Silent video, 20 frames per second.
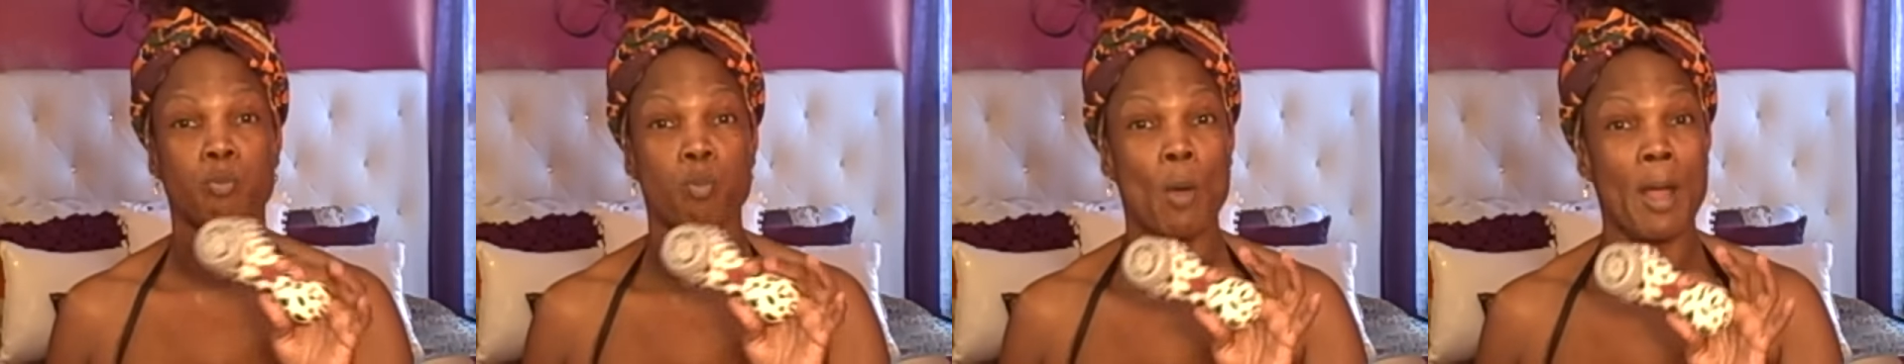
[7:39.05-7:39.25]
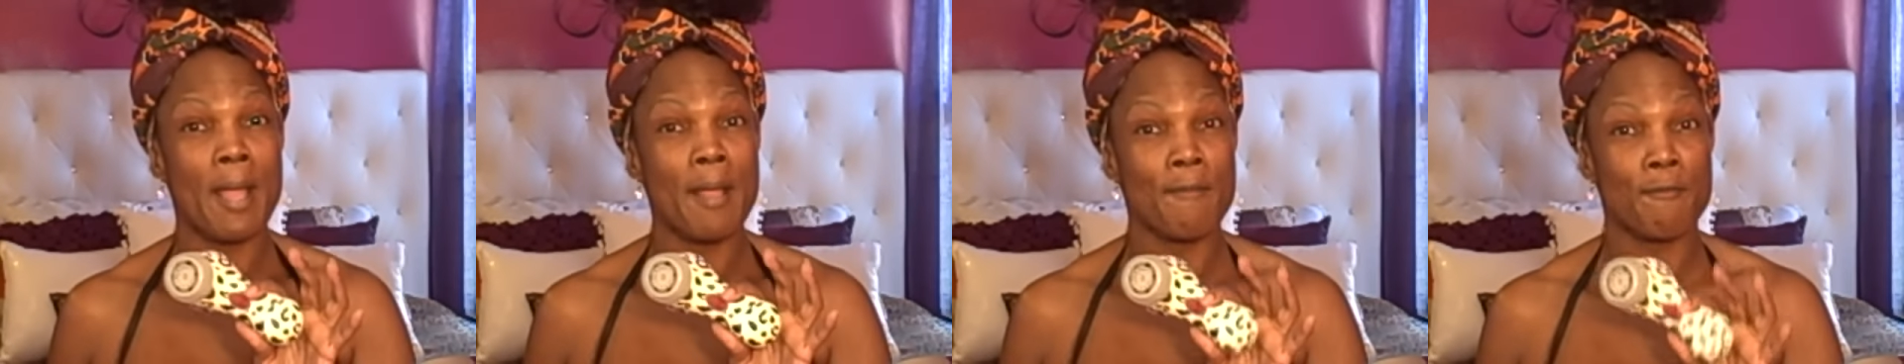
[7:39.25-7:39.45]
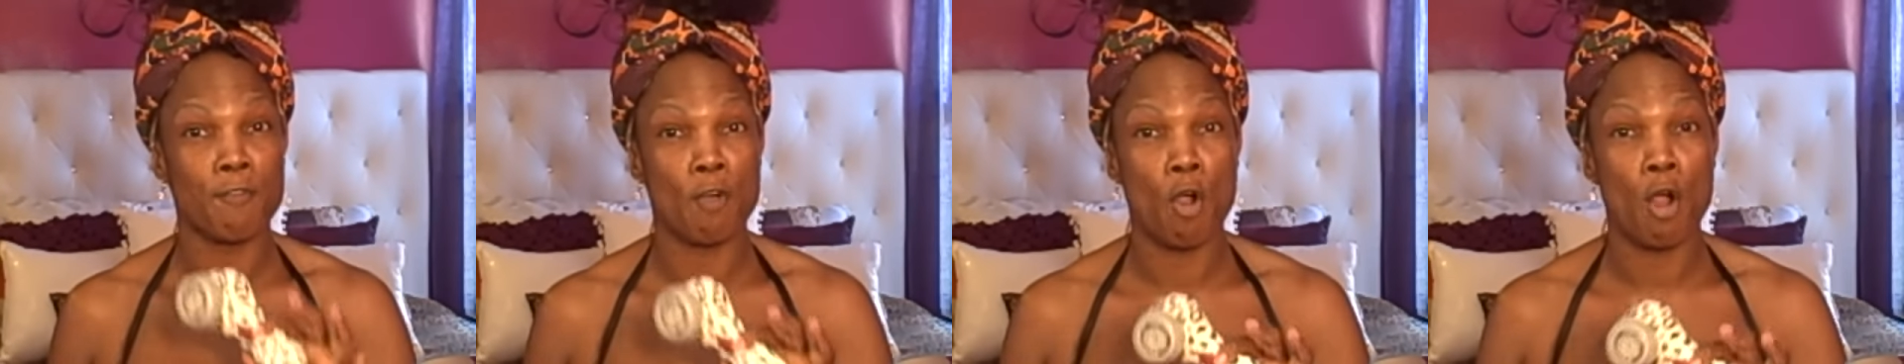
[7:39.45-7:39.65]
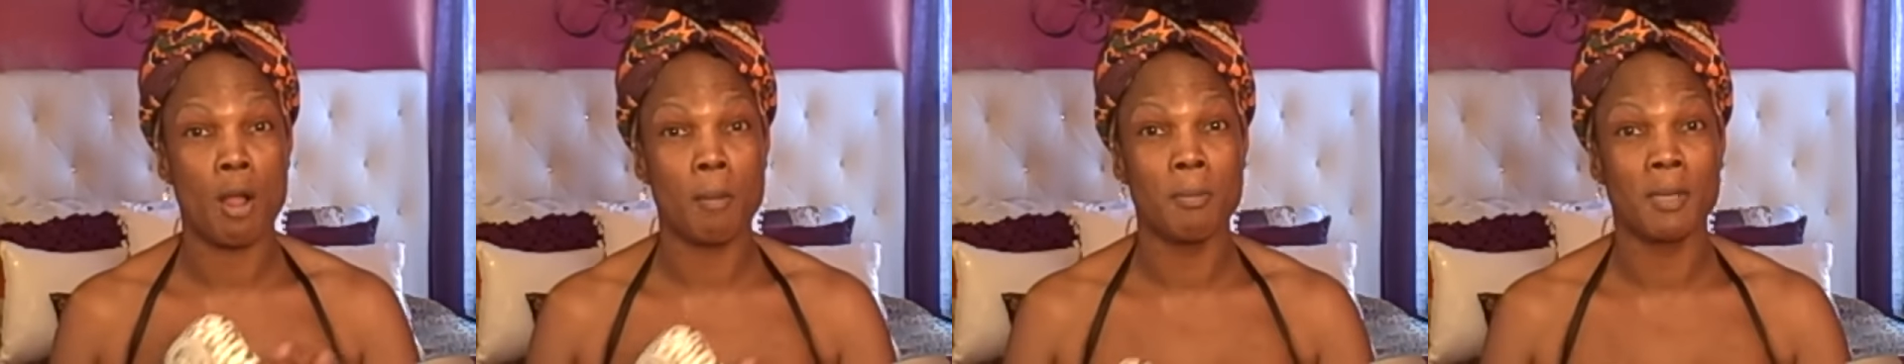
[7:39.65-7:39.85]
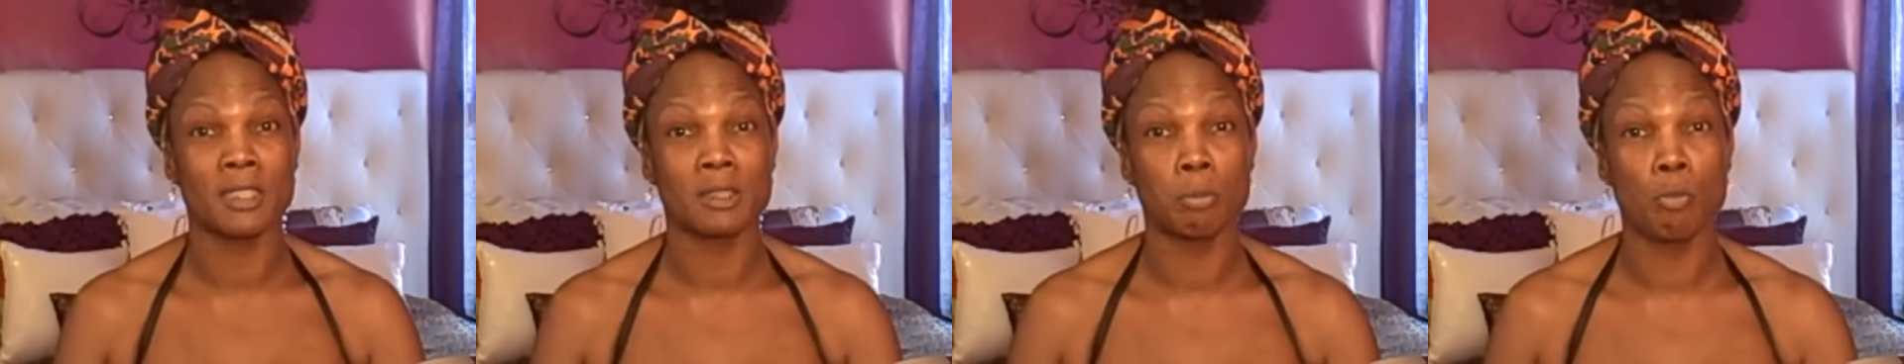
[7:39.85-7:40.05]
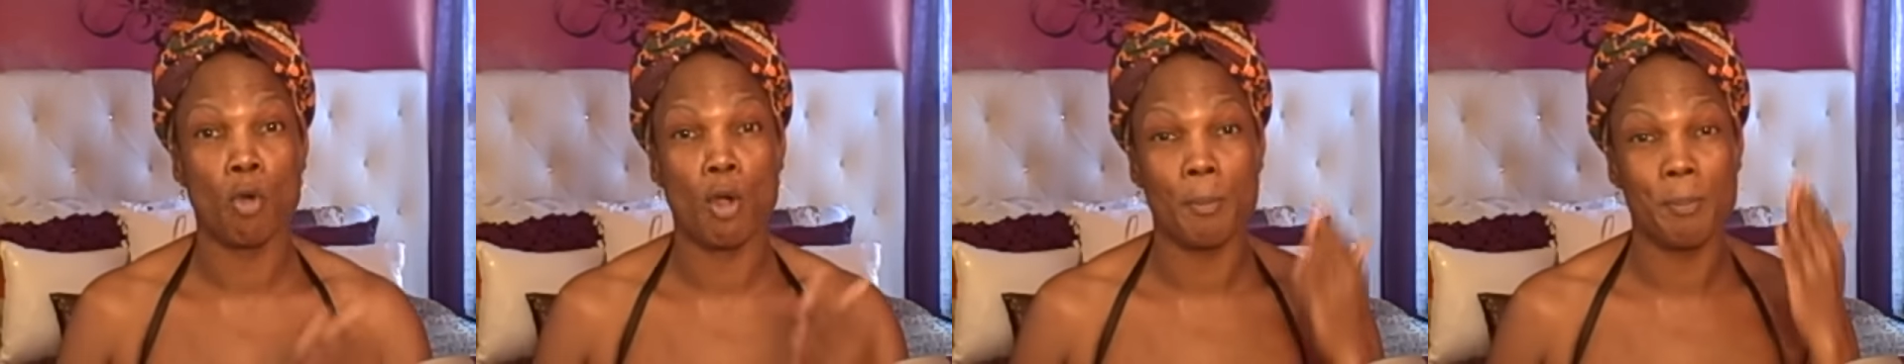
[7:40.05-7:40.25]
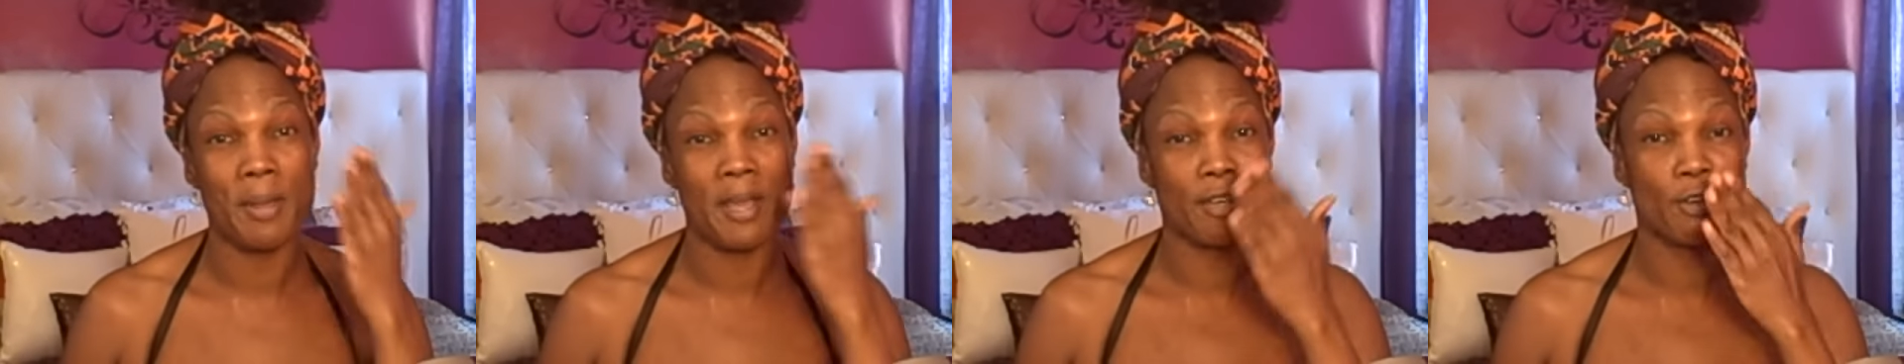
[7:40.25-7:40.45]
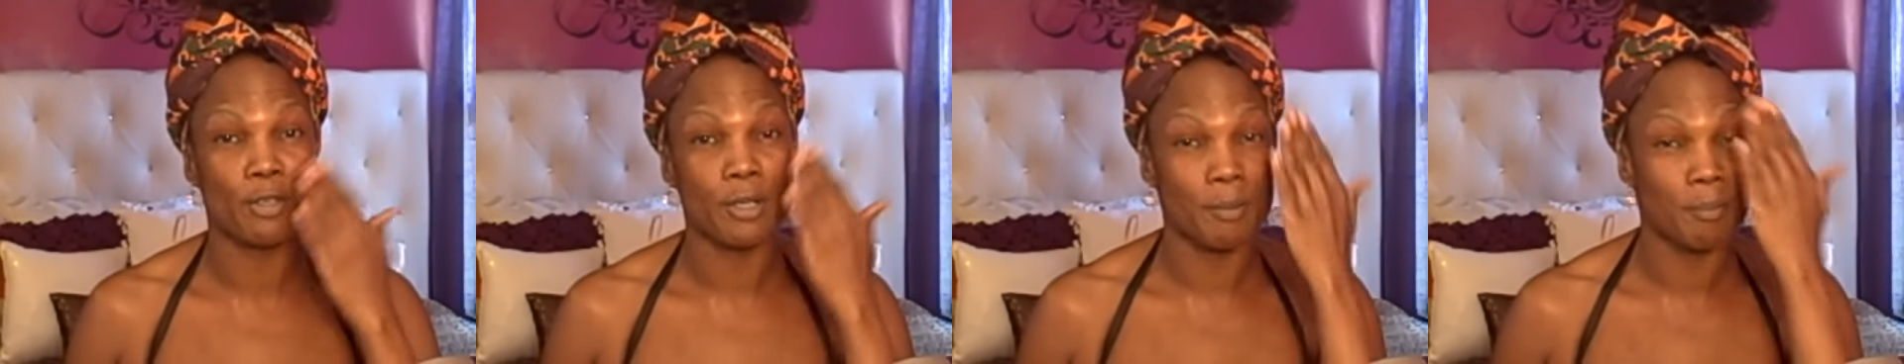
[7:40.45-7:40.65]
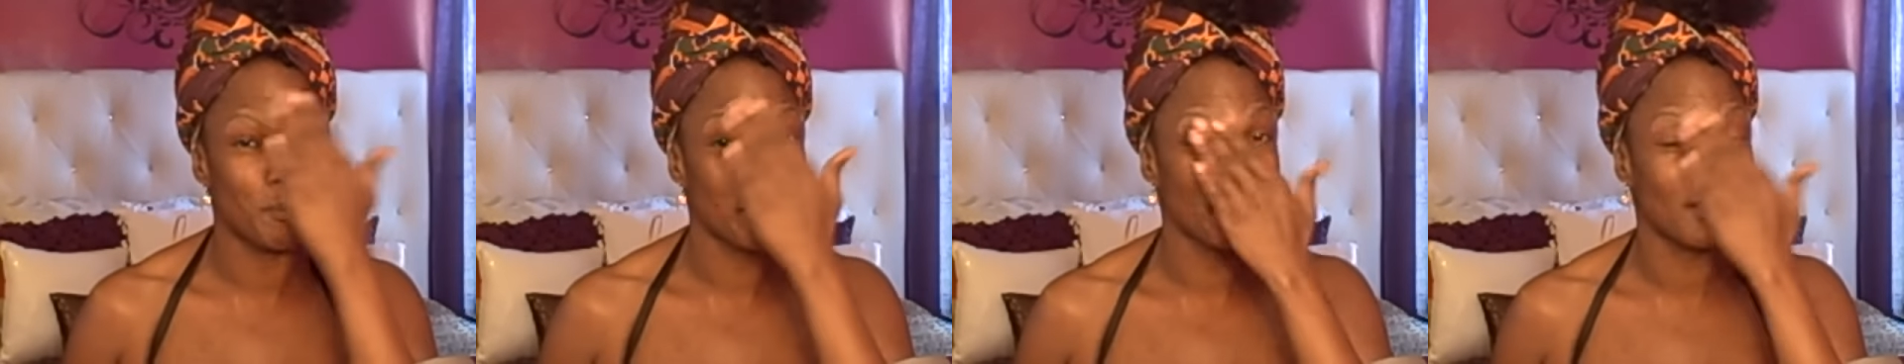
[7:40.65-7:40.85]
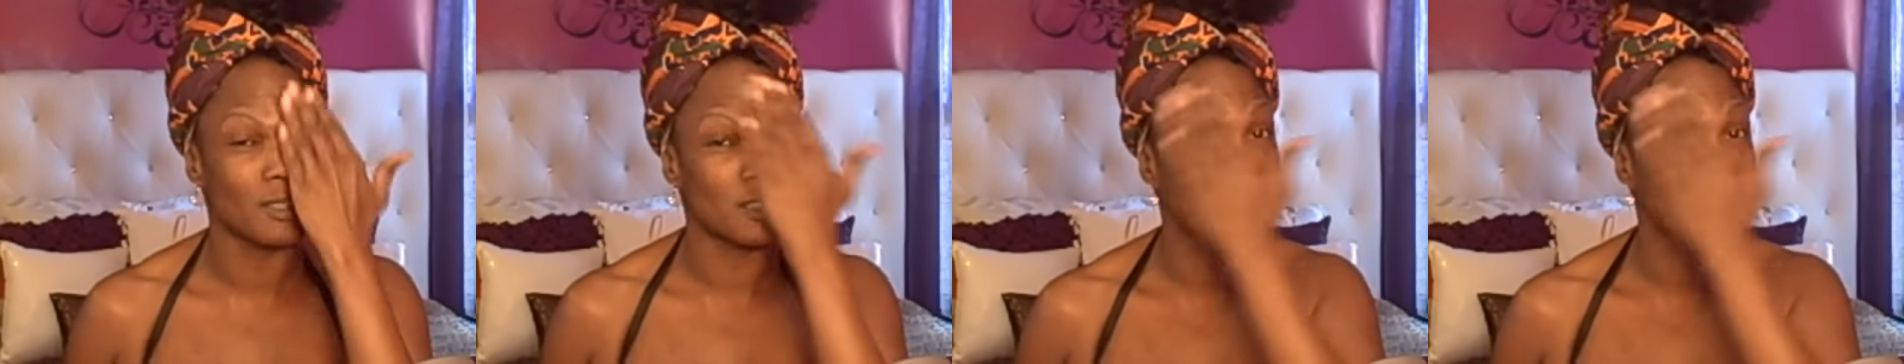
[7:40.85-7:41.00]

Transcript: way far much more better than me